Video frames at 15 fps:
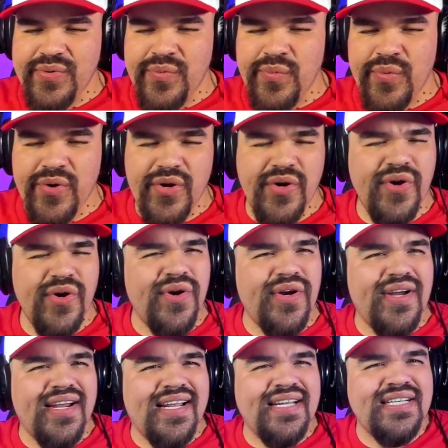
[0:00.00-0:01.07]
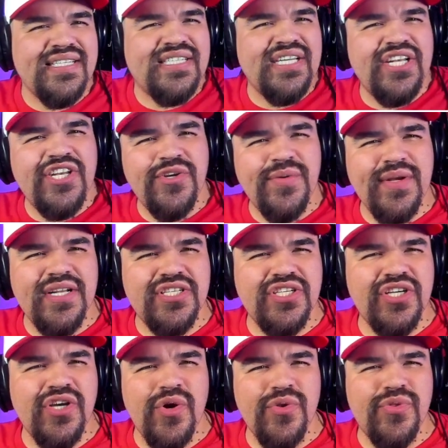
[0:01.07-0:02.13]
we're continuing to
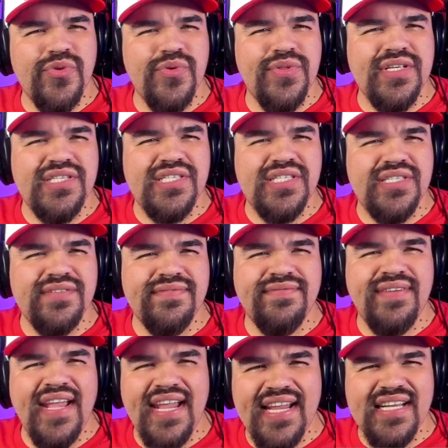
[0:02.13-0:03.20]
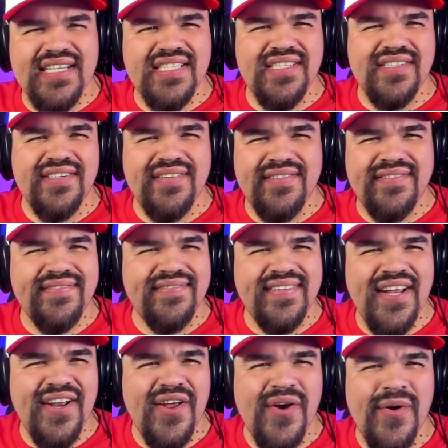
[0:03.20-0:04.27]
go through this phase of,
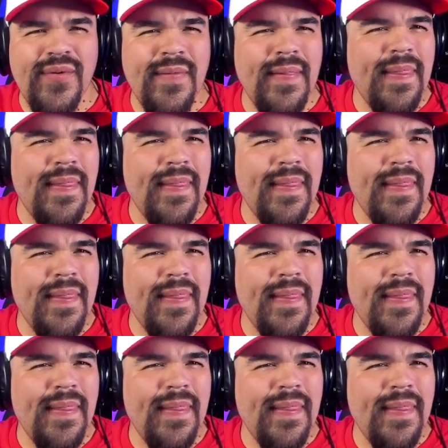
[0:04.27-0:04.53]
you know,